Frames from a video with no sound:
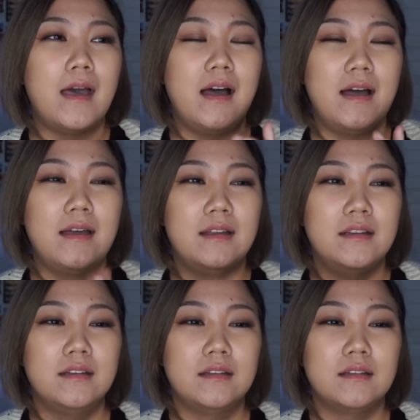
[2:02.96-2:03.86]

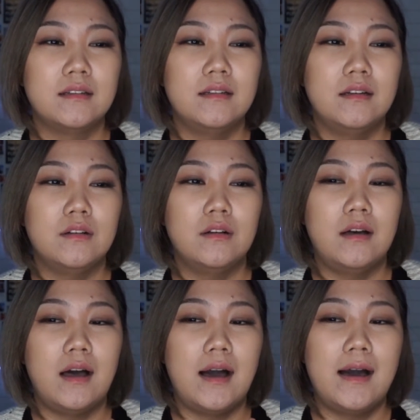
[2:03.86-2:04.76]
and
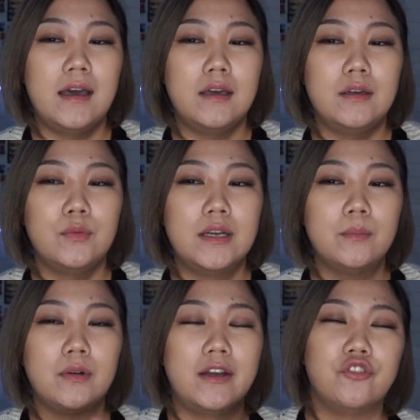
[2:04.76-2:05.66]
I
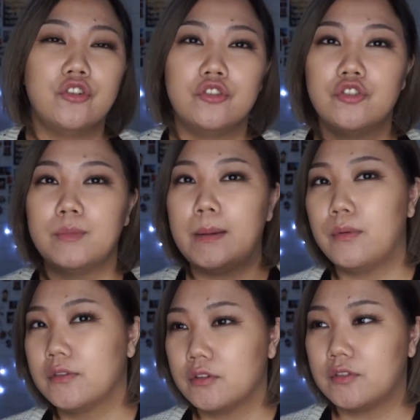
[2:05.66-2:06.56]
remember I turned to my
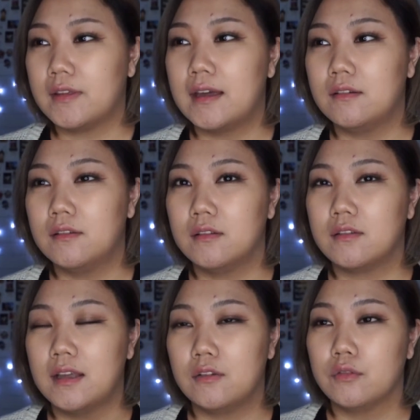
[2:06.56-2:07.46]
brother's side of
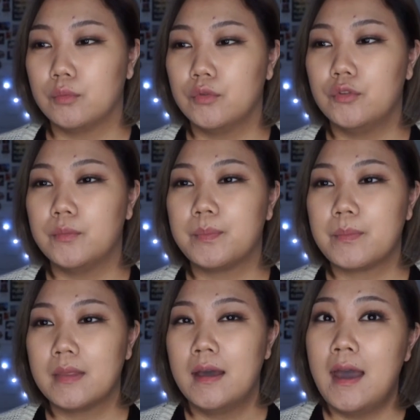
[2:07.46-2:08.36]
the room,
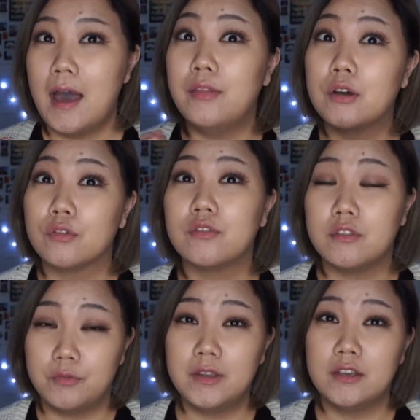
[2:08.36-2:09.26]
and there was this
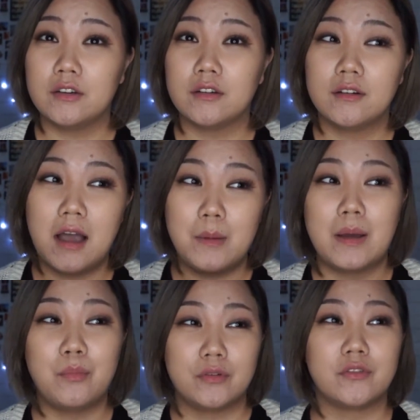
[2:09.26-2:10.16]
figure at my
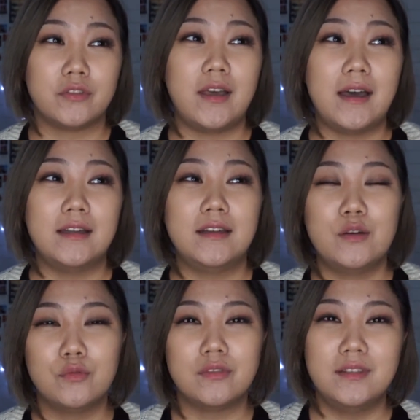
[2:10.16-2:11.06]
brother's side. It
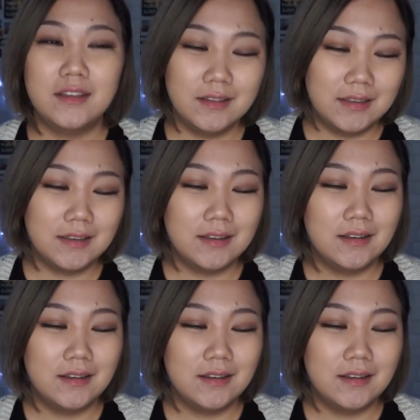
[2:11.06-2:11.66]
was kneeling